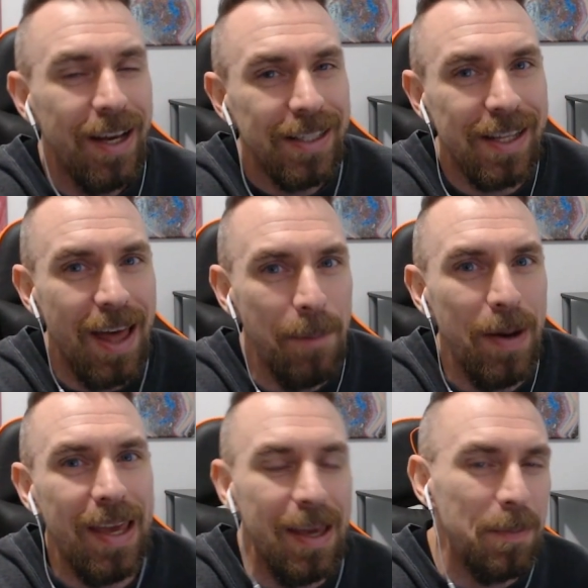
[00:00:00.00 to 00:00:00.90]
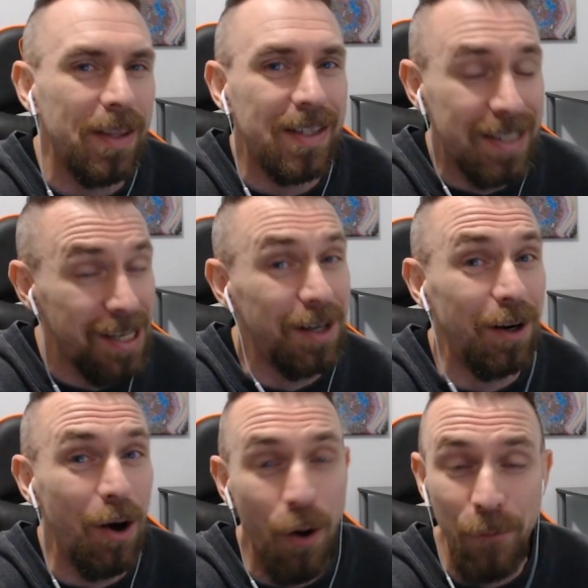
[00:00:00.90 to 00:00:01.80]
to that behemoth tier.
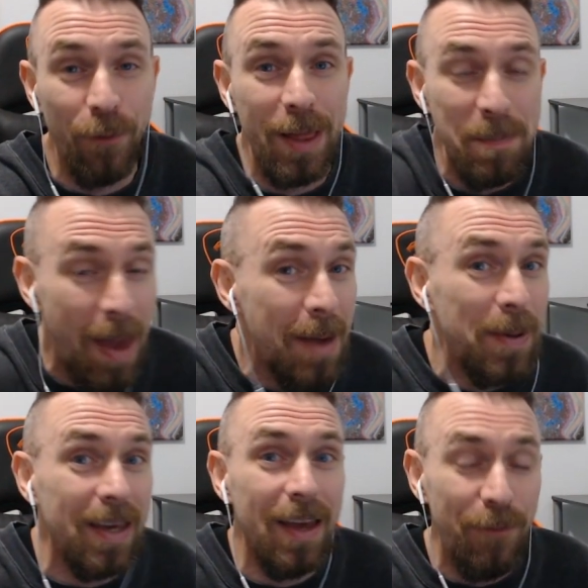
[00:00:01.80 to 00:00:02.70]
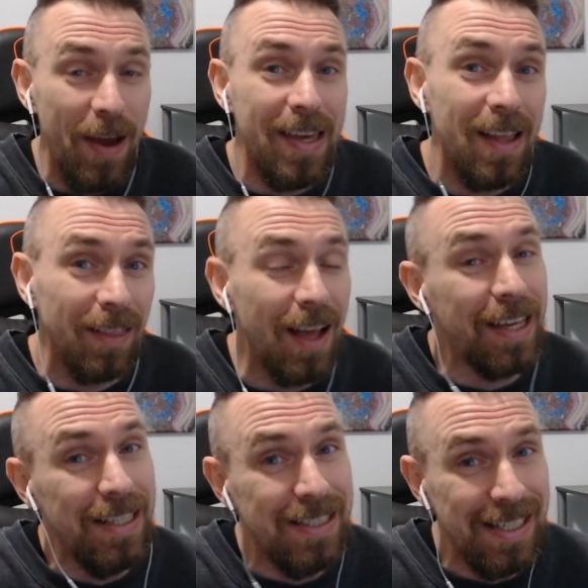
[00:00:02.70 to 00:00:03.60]
Hopefully, maybe, if I get
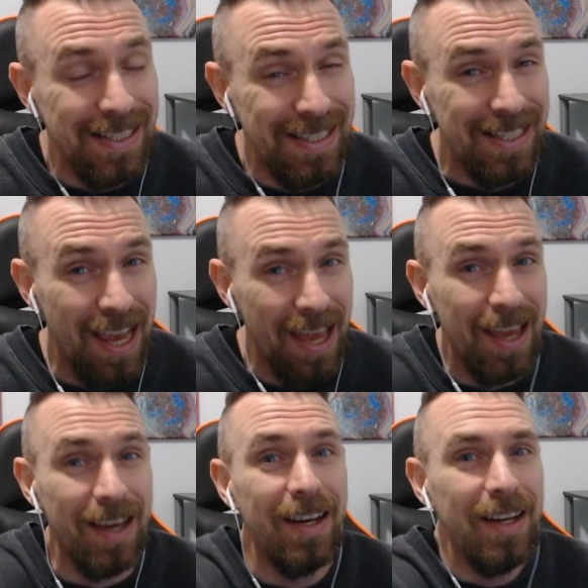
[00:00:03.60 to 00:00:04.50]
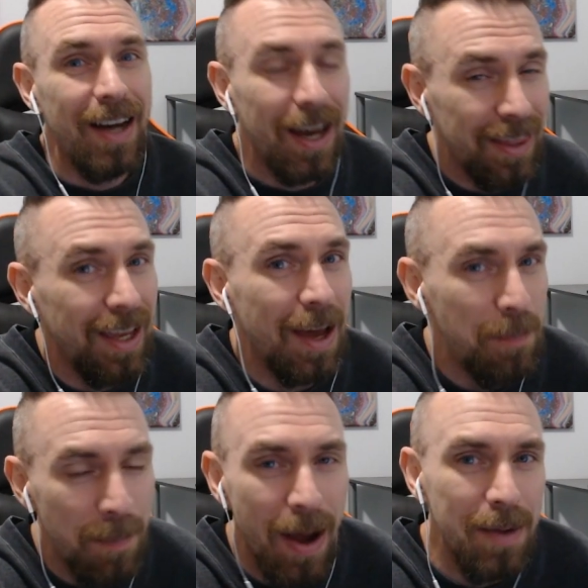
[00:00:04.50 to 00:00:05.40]
lucky today, I think I
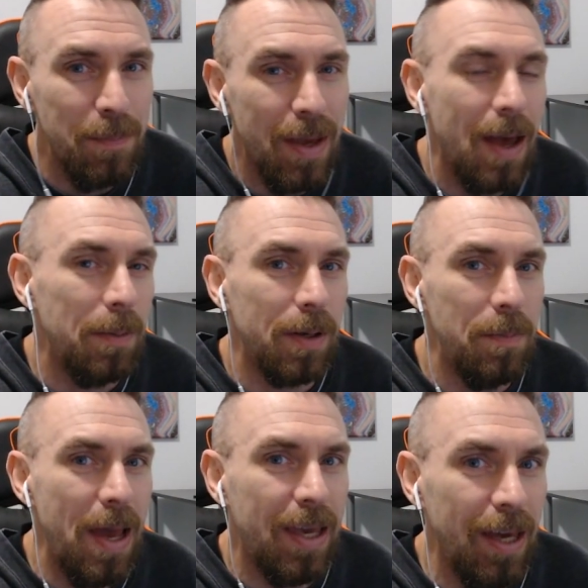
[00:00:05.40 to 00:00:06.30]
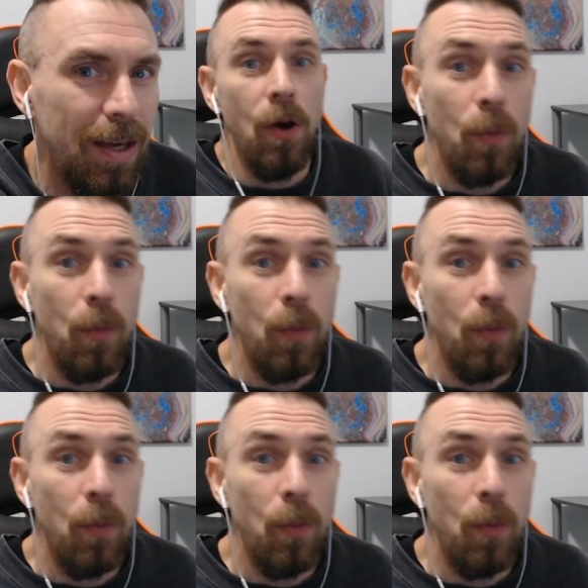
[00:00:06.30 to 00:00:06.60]
might be able to make it.